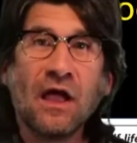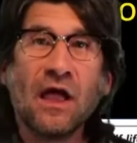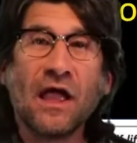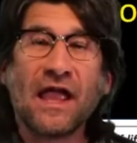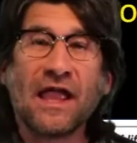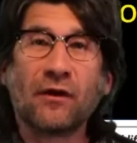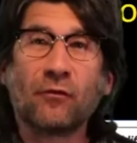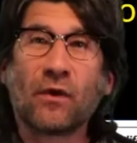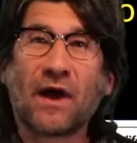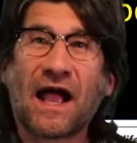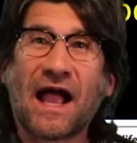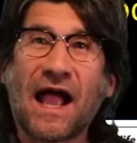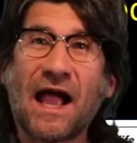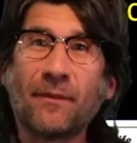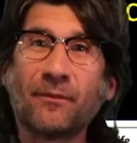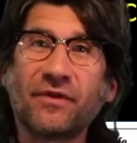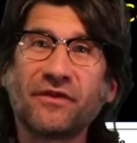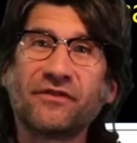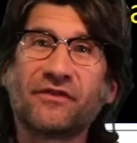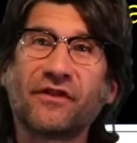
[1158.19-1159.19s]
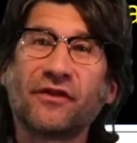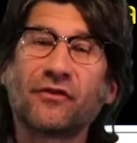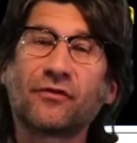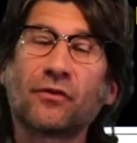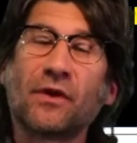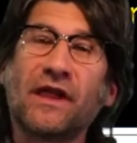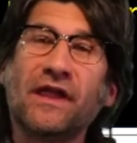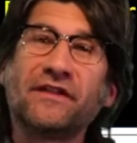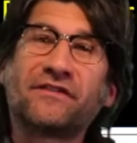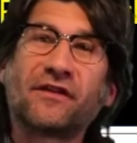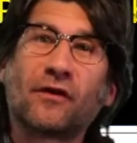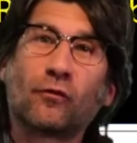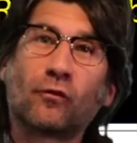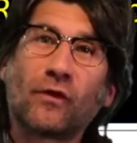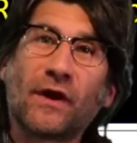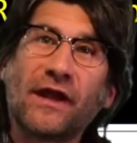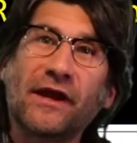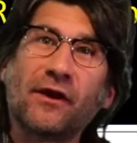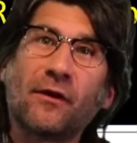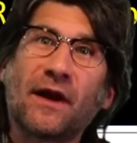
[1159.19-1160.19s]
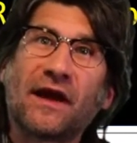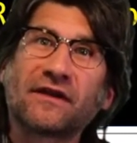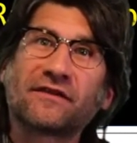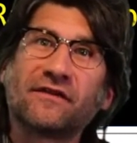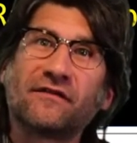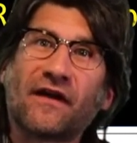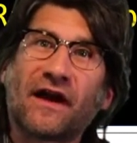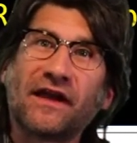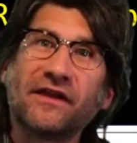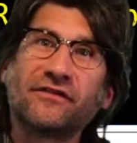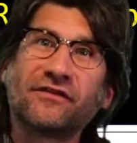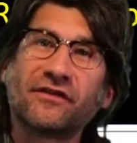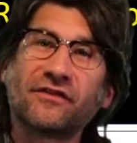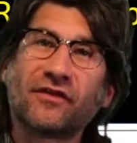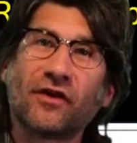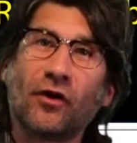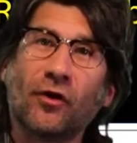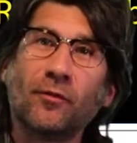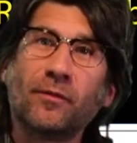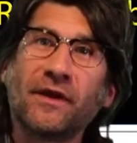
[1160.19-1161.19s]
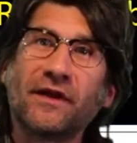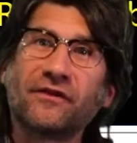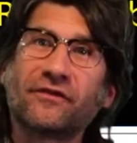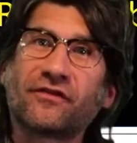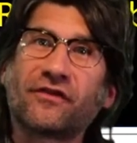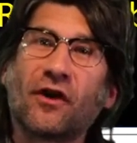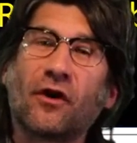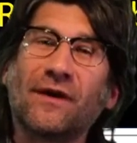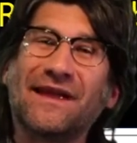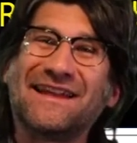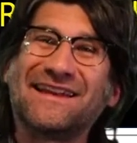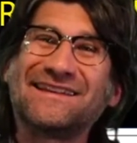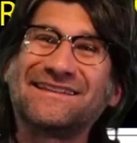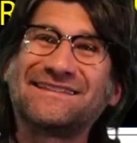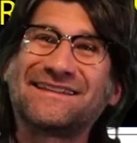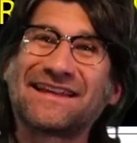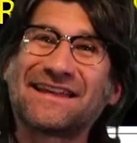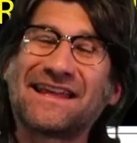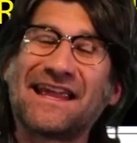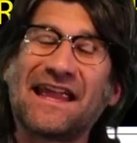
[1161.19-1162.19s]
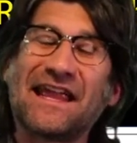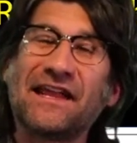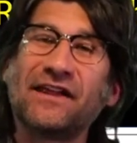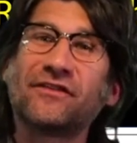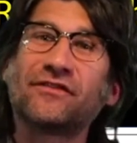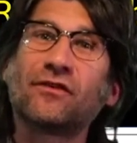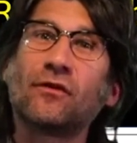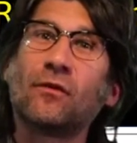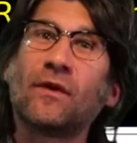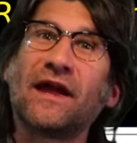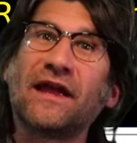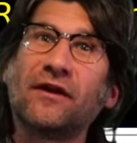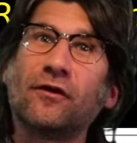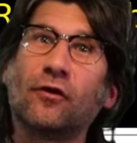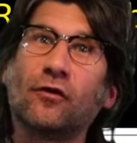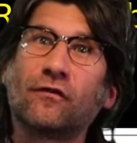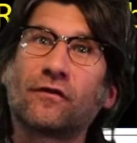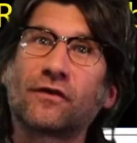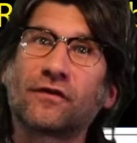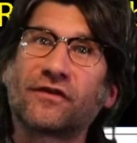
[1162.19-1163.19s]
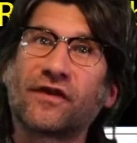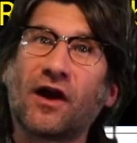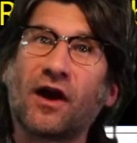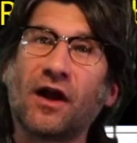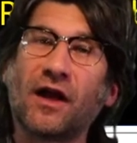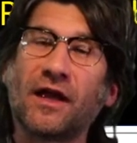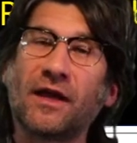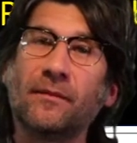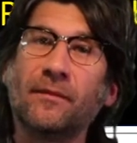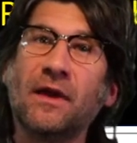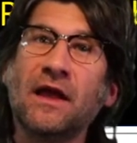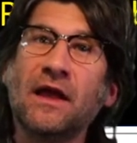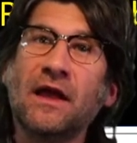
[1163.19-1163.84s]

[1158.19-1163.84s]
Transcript: And what happens is it's a radioactive isotope, and so it decays away over time.